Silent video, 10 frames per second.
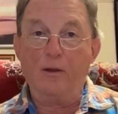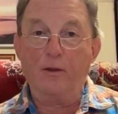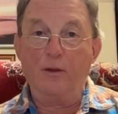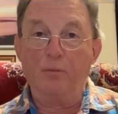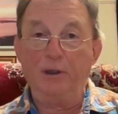
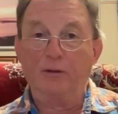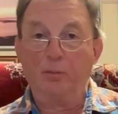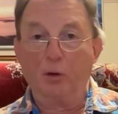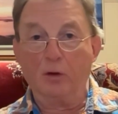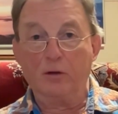The beta
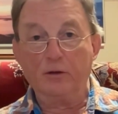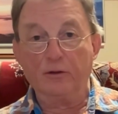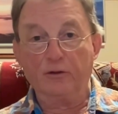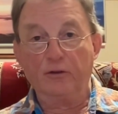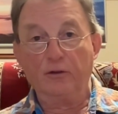
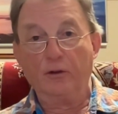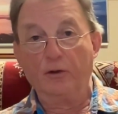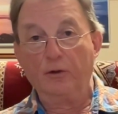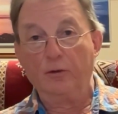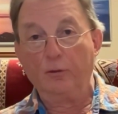blockers
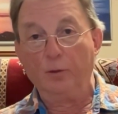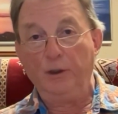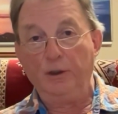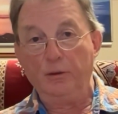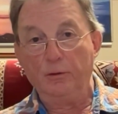that we
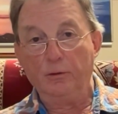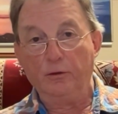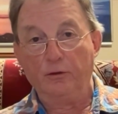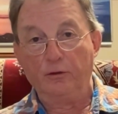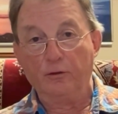
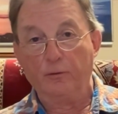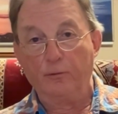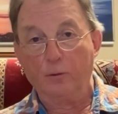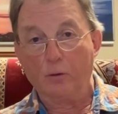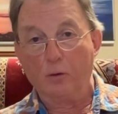use
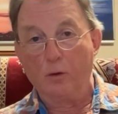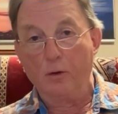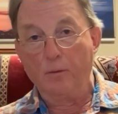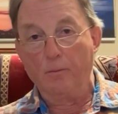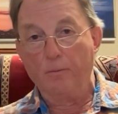for
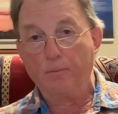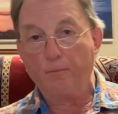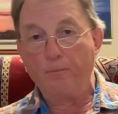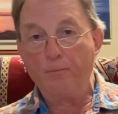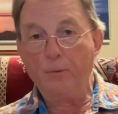
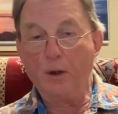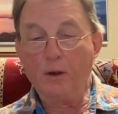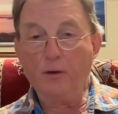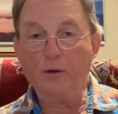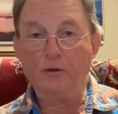
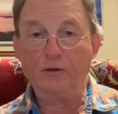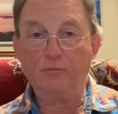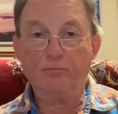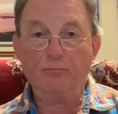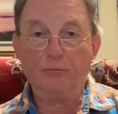
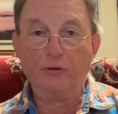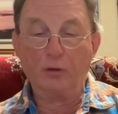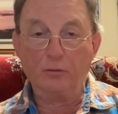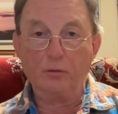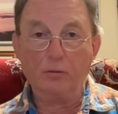this
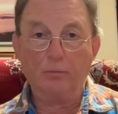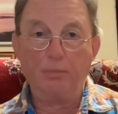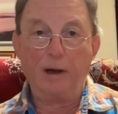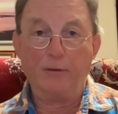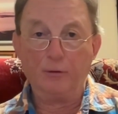so called
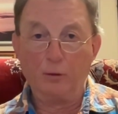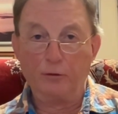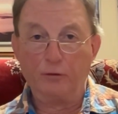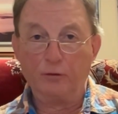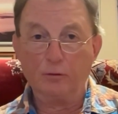
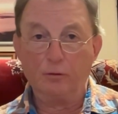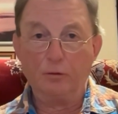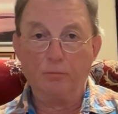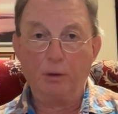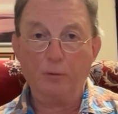paradoxical
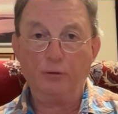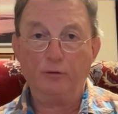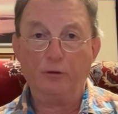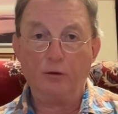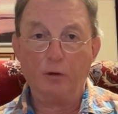
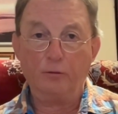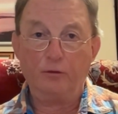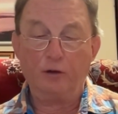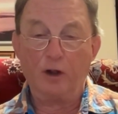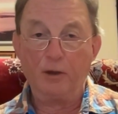post
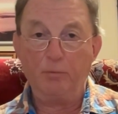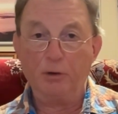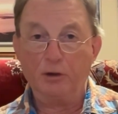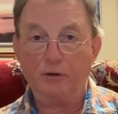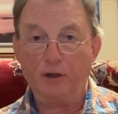dose
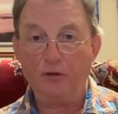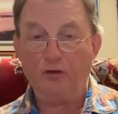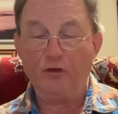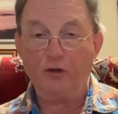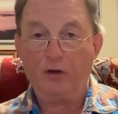
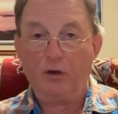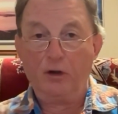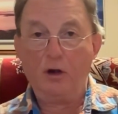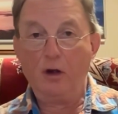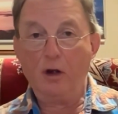hypertension
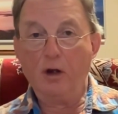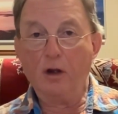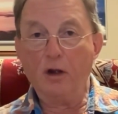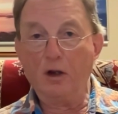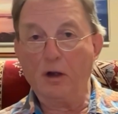
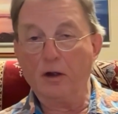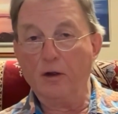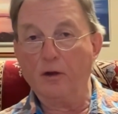uh,